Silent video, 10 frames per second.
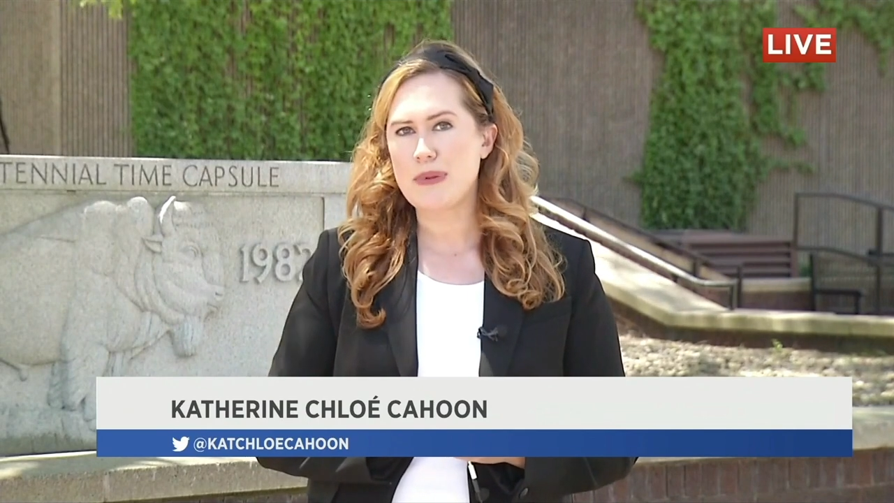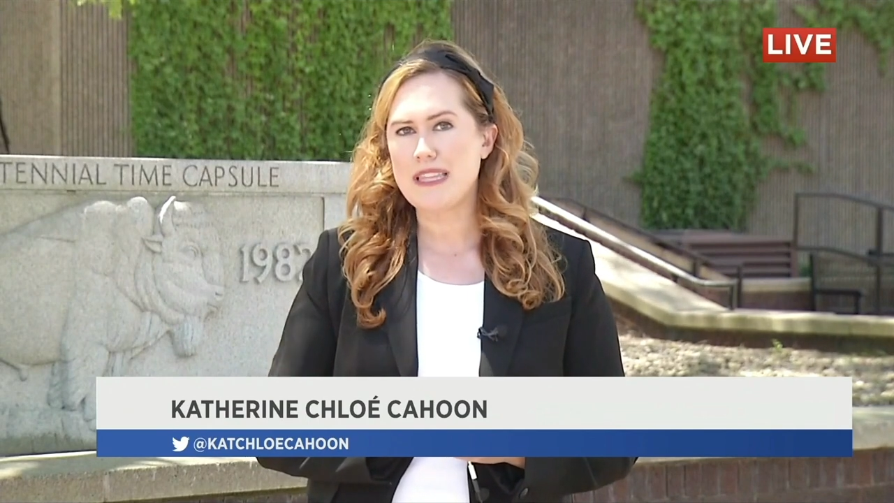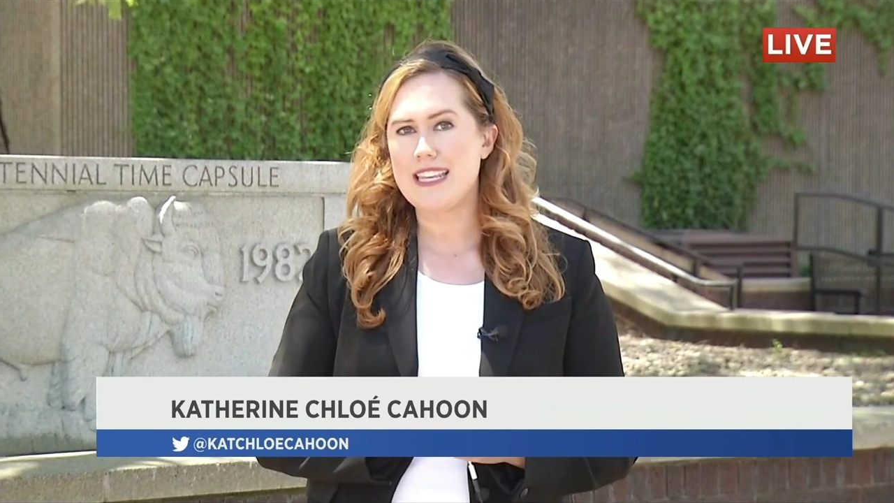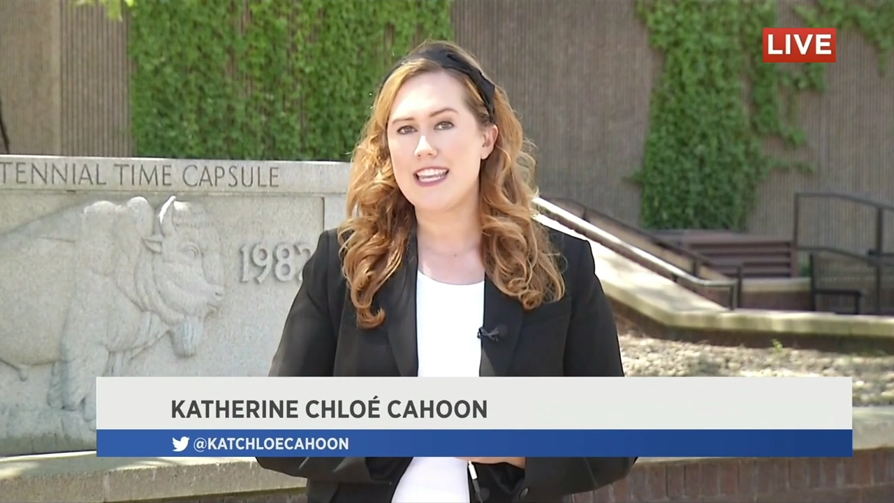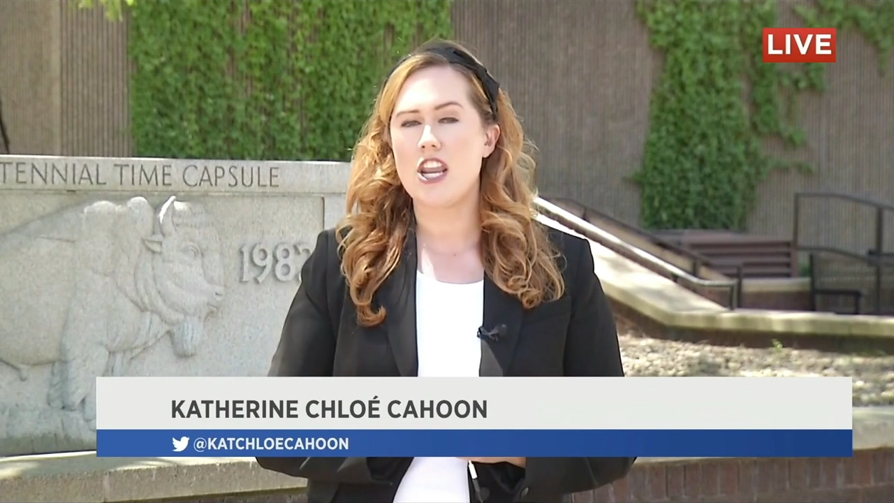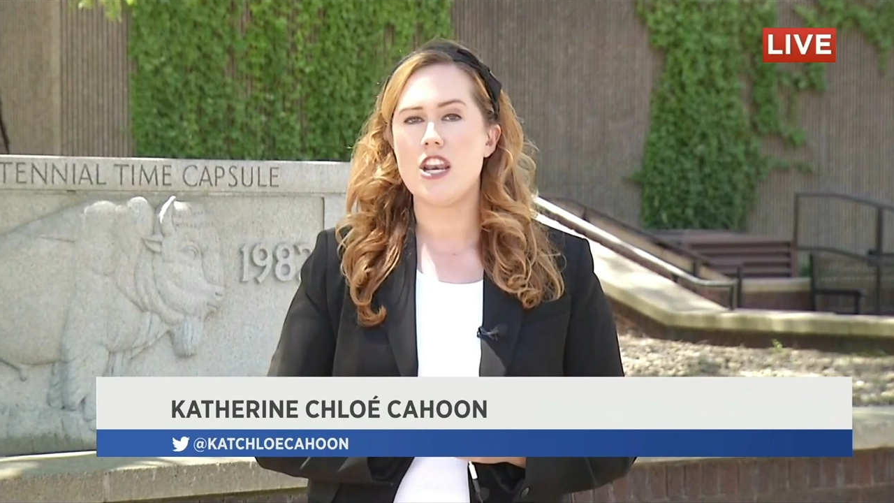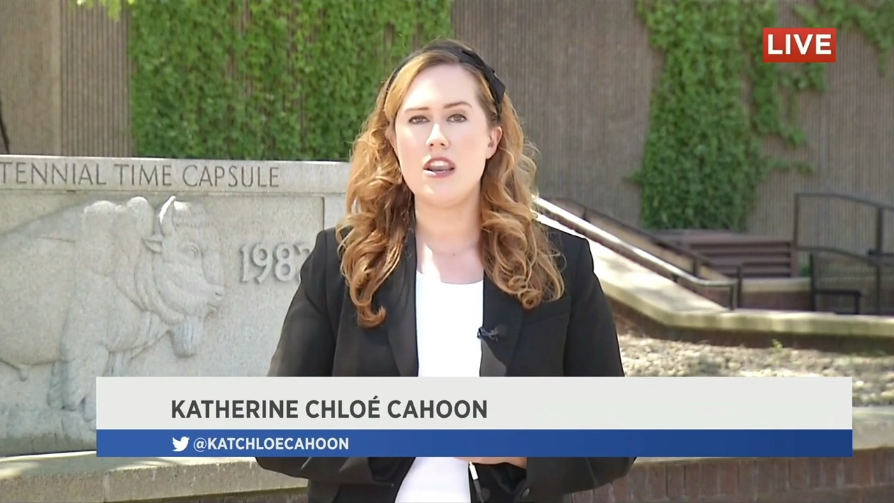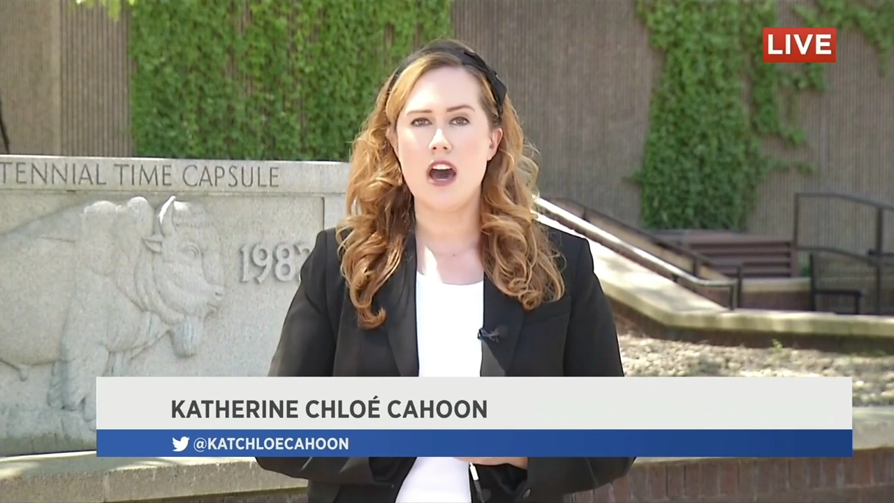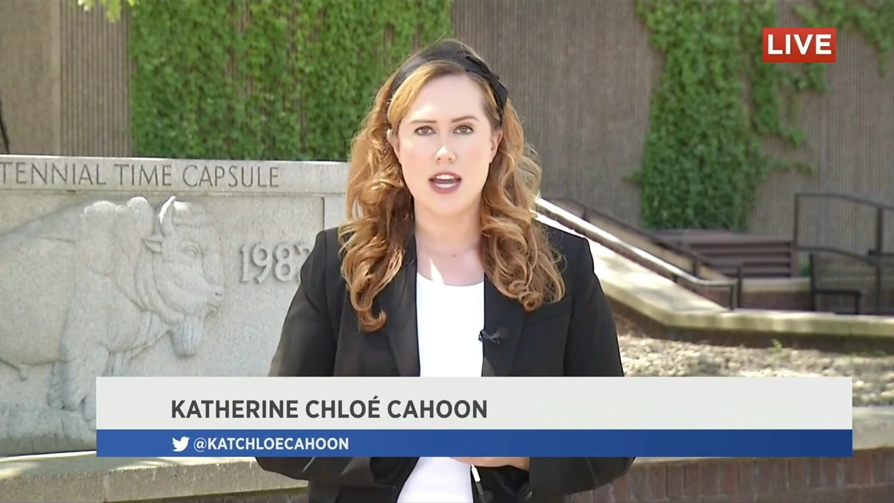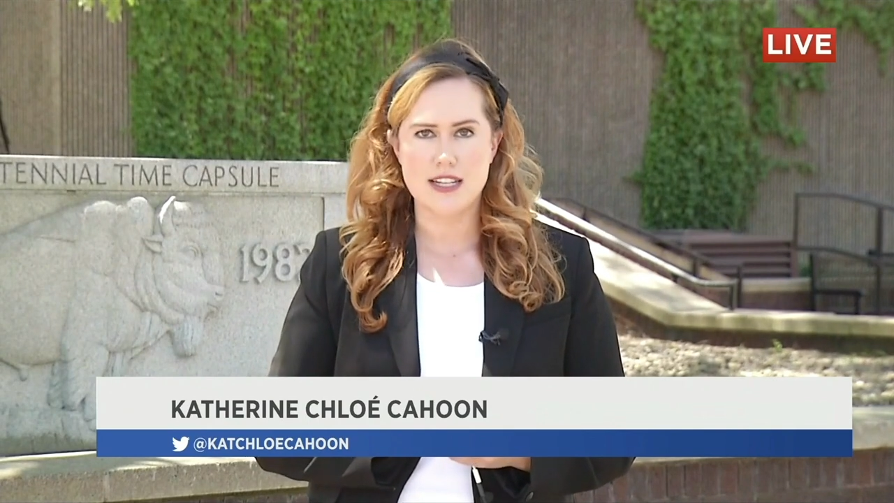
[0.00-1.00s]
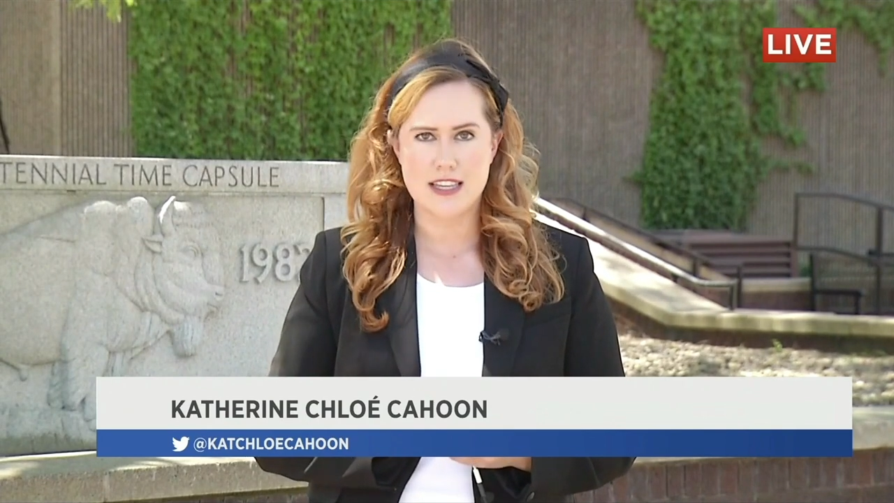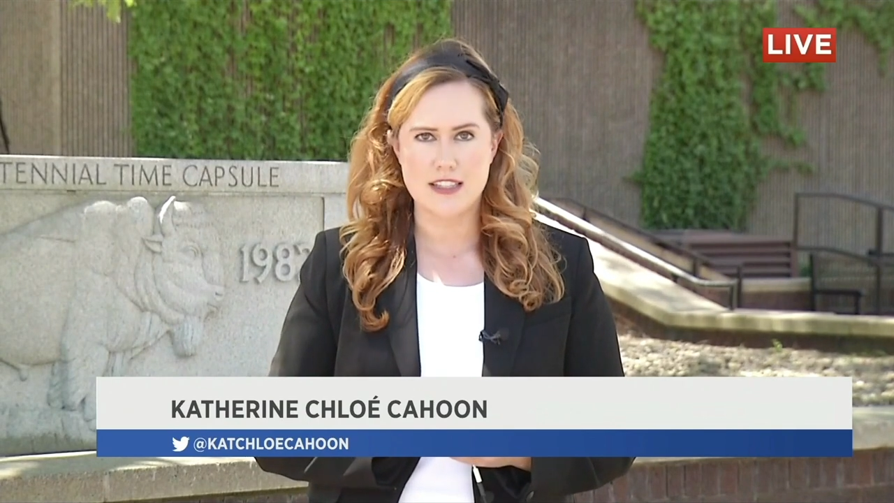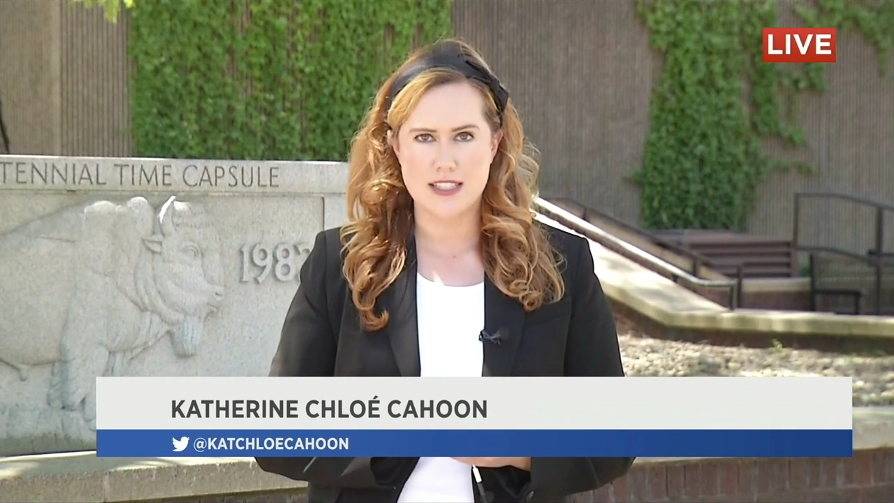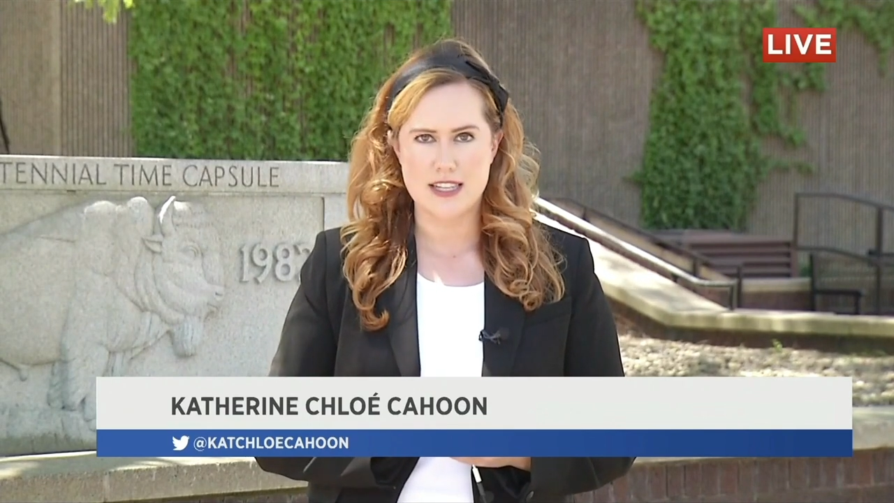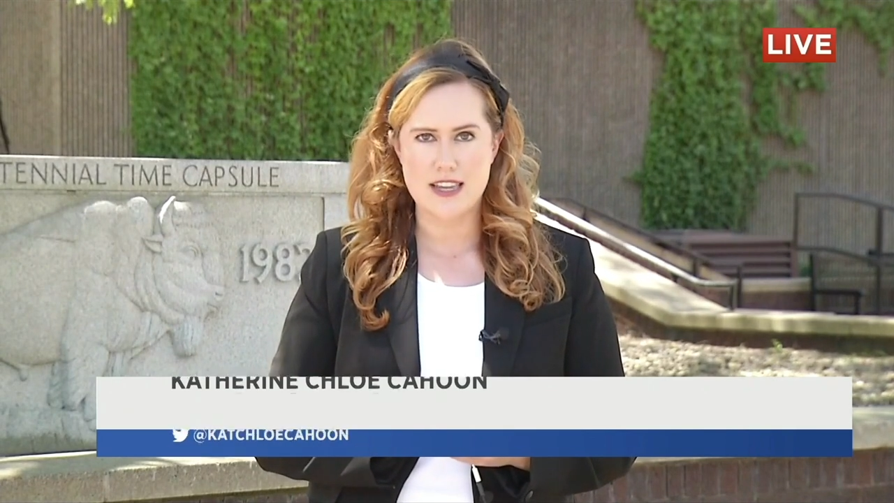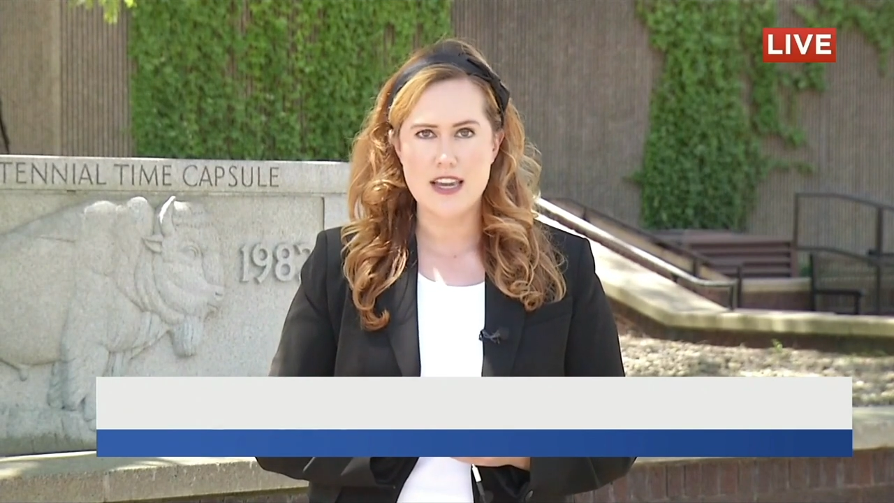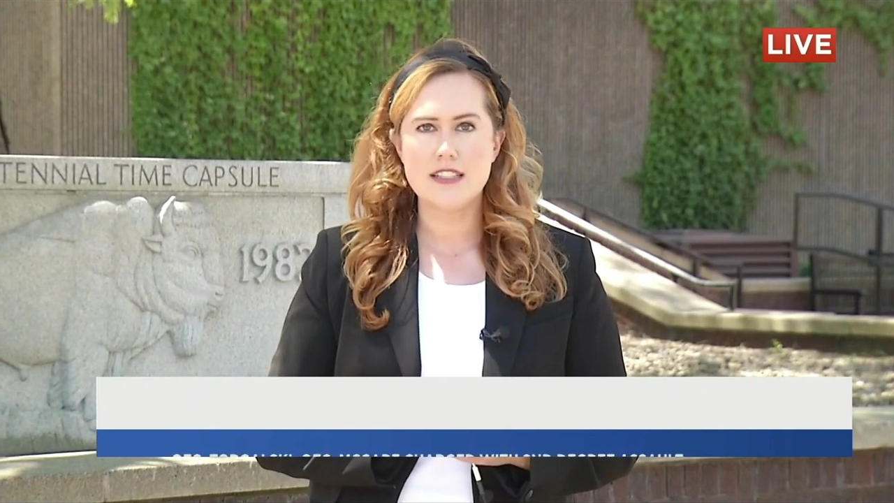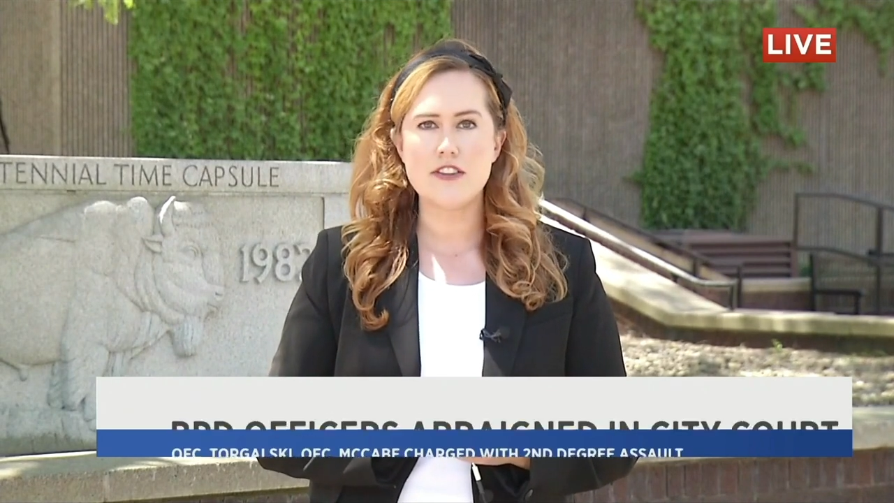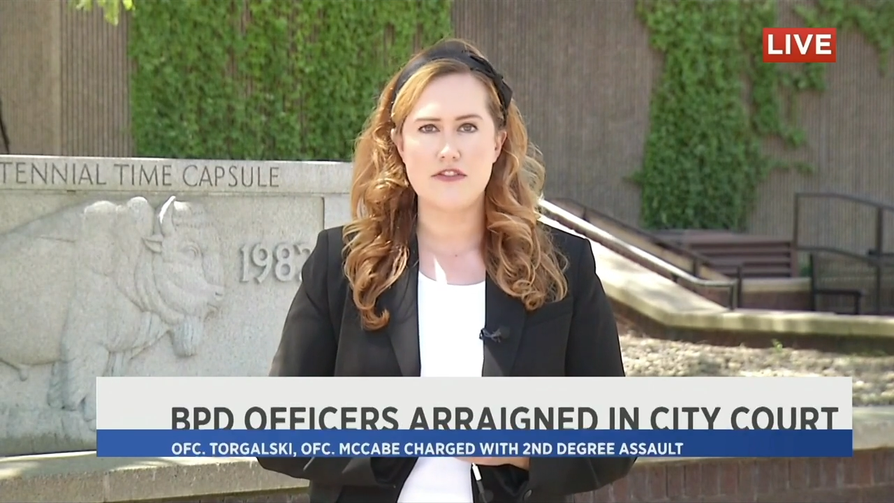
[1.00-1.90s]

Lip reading: pleaded not guilty to